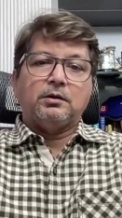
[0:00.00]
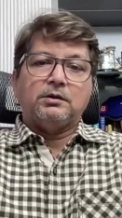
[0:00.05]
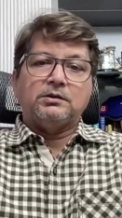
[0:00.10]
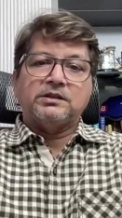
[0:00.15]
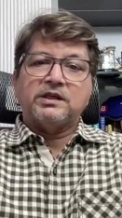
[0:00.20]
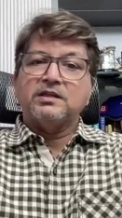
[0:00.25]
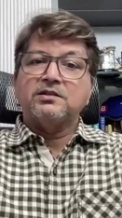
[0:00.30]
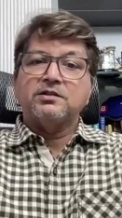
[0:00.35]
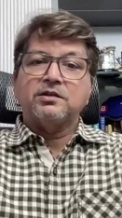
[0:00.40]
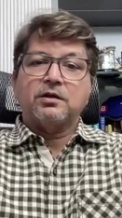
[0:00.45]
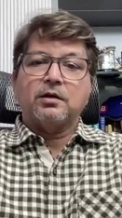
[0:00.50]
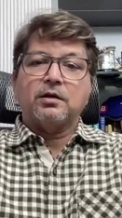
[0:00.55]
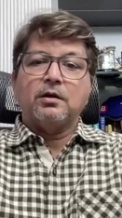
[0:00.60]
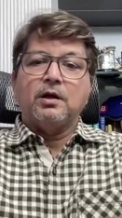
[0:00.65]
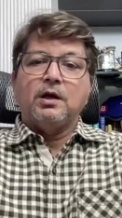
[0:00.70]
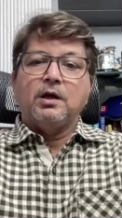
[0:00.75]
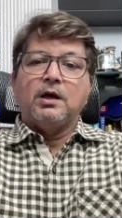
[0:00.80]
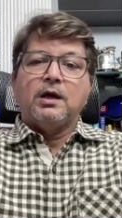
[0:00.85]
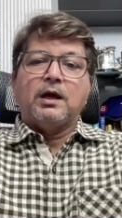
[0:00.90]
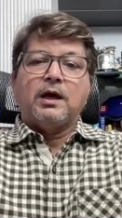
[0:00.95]
sensor.
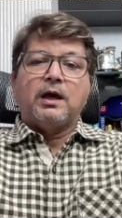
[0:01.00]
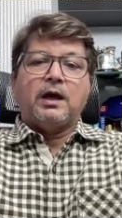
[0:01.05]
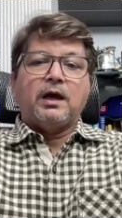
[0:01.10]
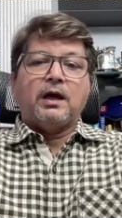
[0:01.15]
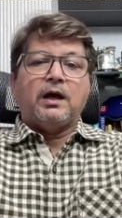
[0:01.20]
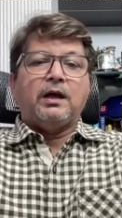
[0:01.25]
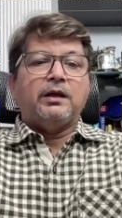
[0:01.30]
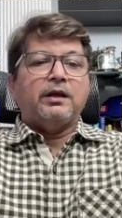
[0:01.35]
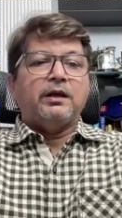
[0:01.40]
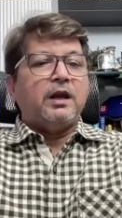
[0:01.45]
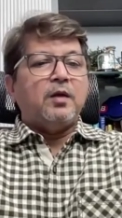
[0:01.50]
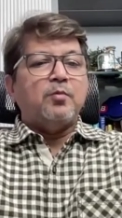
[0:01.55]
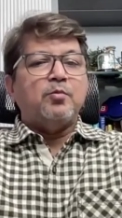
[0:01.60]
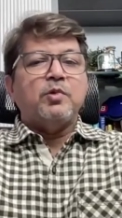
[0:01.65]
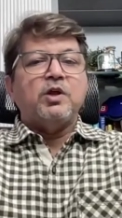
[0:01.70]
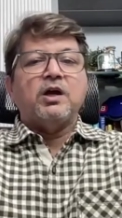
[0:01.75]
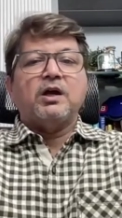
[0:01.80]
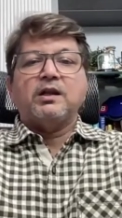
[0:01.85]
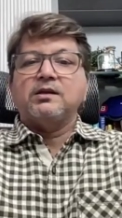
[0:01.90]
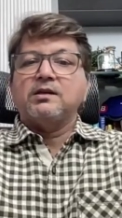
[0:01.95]
And in
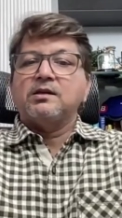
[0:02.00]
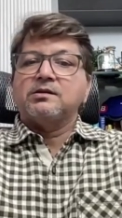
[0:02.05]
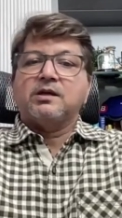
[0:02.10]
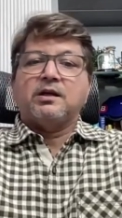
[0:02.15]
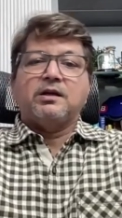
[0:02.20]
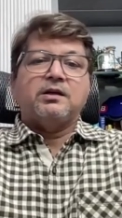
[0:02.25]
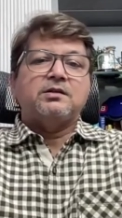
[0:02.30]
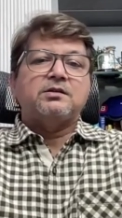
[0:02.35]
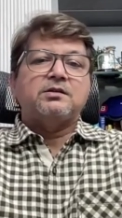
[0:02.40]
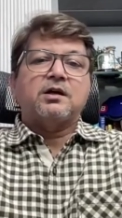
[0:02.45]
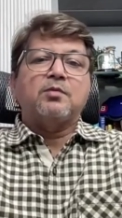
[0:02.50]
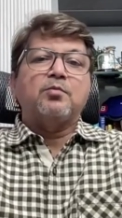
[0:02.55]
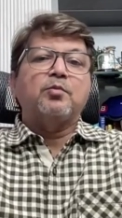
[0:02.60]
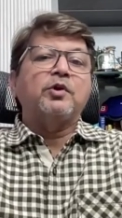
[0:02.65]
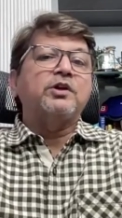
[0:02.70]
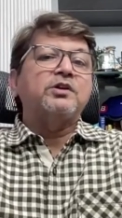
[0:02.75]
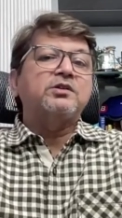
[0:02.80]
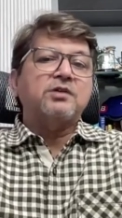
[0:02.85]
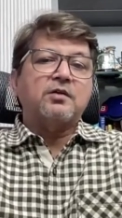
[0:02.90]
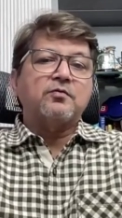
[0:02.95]
MDR, as I said, it's a
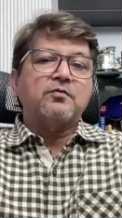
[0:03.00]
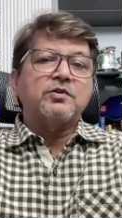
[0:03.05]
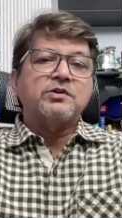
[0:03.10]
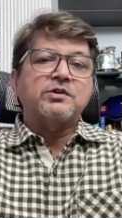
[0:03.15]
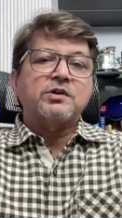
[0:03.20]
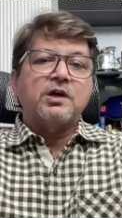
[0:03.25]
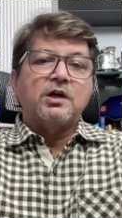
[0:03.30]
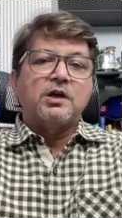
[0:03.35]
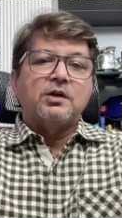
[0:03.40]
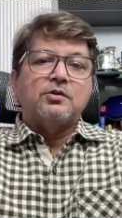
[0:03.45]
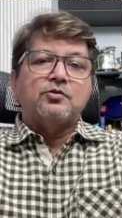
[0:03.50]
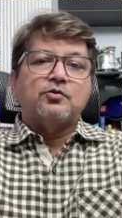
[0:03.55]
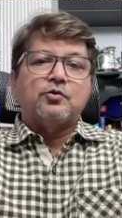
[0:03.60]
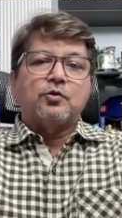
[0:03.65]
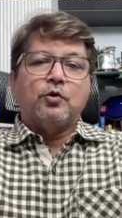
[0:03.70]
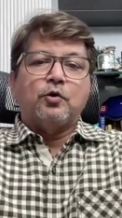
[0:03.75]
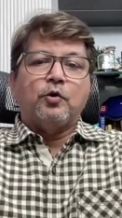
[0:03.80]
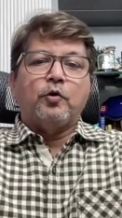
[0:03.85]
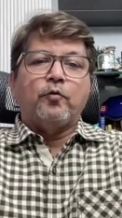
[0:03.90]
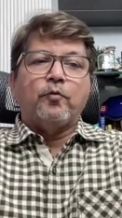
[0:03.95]
complete service.
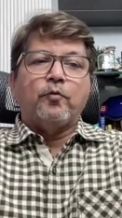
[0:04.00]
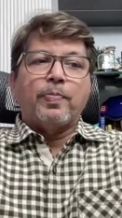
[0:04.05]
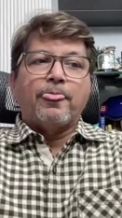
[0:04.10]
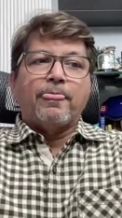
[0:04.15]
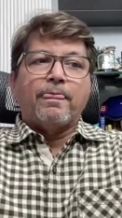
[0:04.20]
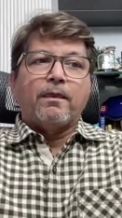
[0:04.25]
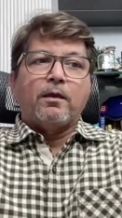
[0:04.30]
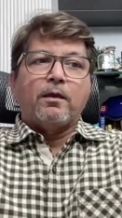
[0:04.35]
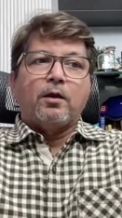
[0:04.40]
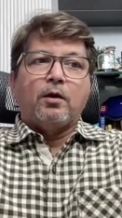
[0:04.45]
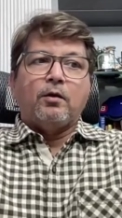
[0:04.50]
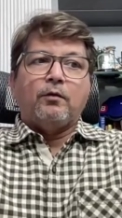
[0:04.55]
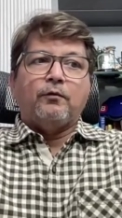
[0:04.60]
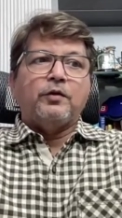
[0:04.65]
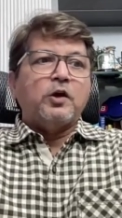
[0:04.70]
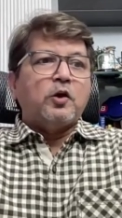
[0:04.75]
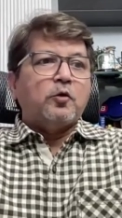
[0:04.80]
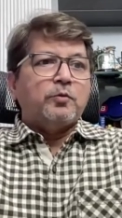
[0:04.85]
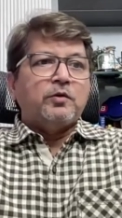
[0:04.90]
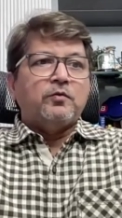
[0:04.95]
So
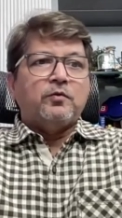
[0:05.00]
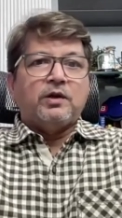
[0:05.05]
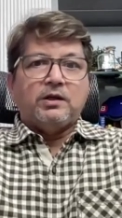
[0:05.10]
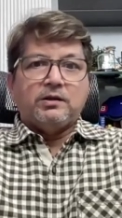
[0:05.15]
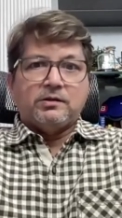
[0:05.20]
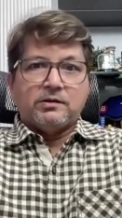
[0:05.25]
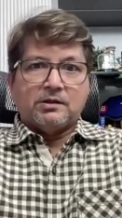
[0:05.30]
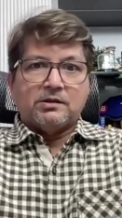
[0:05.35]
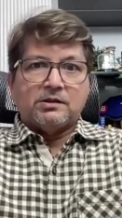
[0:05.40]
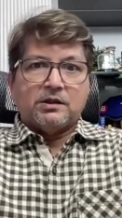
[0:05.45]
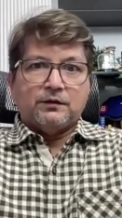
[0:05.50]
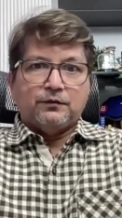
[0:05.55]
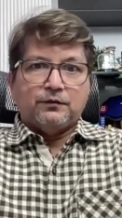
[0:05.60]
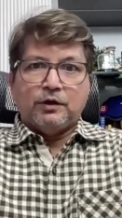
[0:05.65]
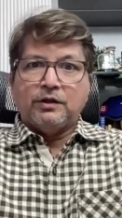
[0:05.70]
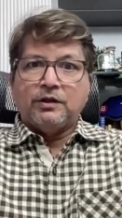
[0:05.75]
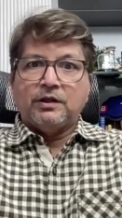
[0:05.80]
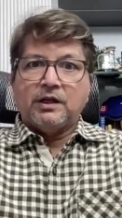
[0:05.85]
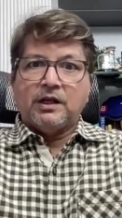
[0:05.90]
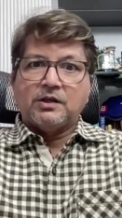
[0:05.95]
we have been very successful
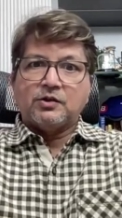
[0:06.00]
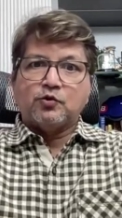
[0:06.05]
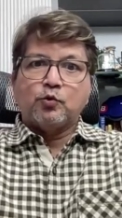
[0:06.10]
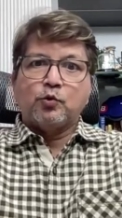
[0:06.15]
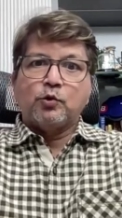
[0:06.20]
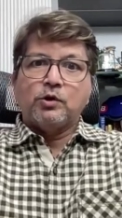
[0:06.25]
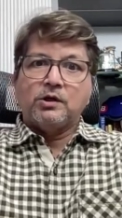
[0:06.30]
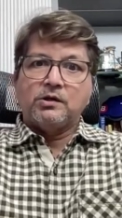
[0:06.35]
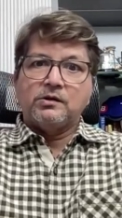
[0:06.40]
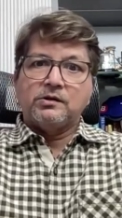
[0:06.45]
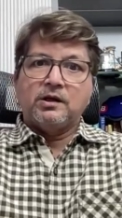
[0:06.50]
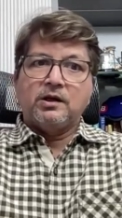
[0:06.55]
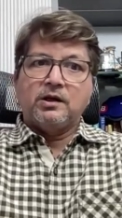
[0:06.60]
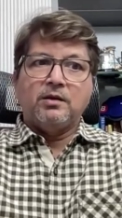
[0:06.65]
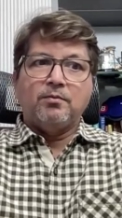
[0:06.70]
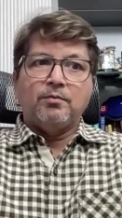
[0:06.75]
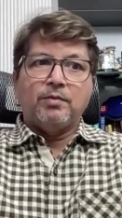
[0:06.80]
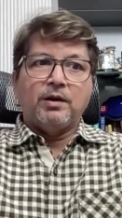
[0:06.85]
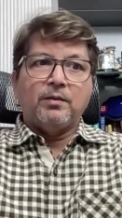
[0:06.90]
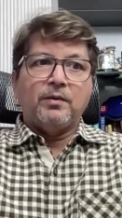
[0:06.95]
in the last 2 years in
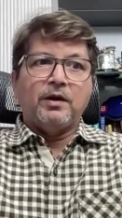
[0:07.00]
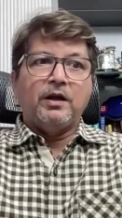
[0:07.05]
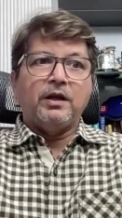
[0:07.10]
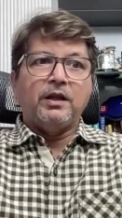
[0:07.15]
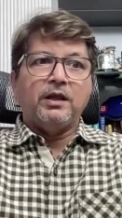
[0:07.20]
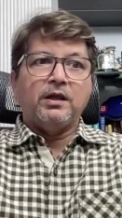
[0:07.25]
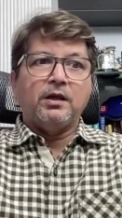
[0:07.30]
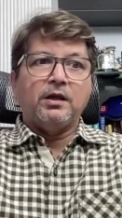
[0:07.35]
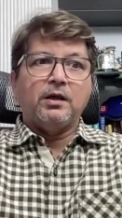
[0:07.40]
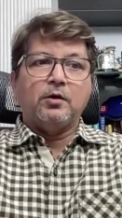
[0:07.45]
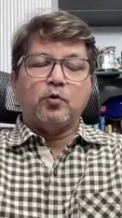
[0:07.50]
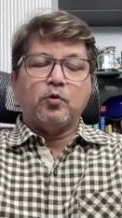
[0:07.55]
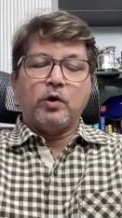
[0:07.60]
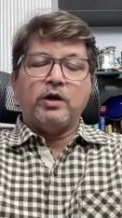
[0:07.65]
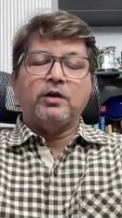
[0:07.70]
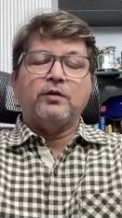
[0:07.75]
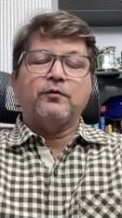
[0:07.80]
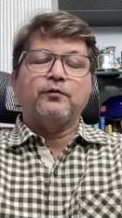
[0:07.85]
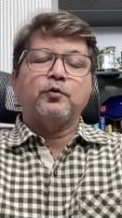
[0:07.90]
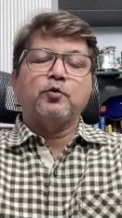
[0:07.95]
implementing
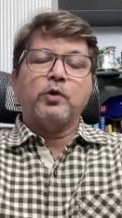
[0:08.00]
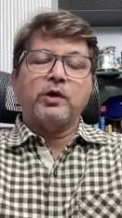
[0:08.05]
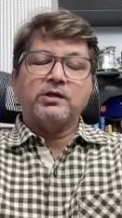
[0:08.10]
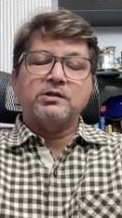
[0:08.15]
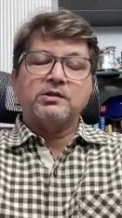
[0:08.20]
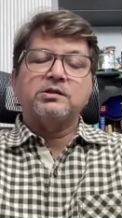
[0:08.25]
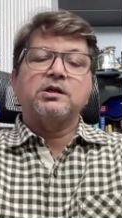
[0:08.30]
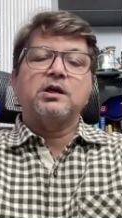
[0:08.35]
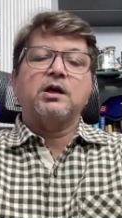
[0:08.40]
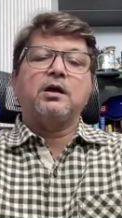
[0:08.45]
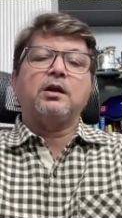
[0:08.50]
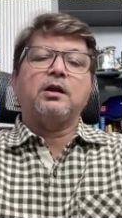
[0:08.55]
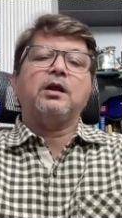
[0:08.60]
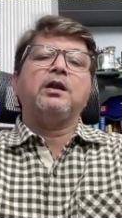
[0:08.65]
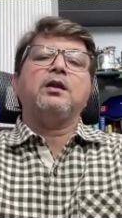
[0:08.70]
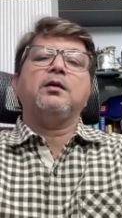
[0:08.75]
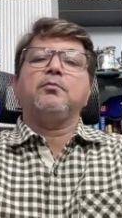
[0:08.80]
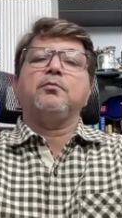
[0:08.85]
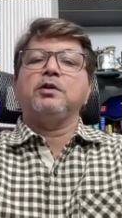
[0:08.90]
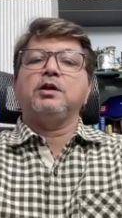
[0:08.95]
quite a few XDR
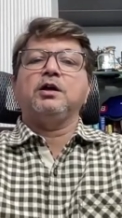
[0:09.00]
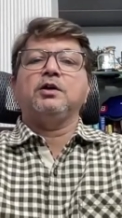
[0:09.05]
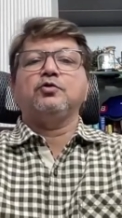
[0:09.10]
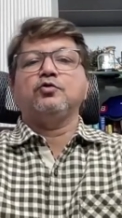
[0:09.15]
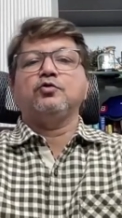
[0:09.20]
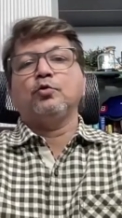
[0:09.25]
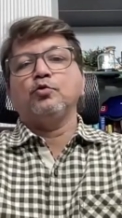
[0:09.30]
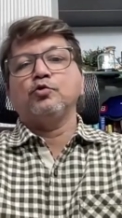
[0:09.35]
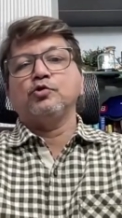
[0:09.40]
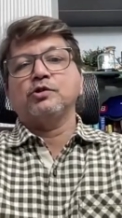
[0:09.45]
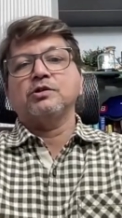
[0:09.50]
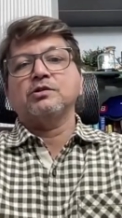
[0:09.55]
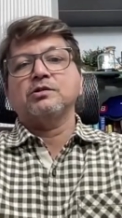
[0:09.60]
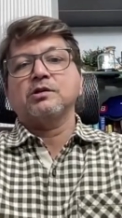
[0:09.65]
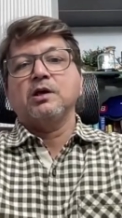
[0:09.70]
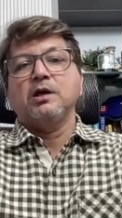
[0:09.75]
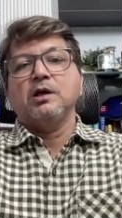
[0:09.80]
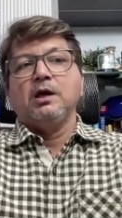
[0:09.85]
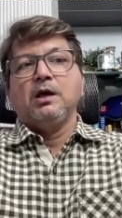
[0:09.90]
and MDR solutions.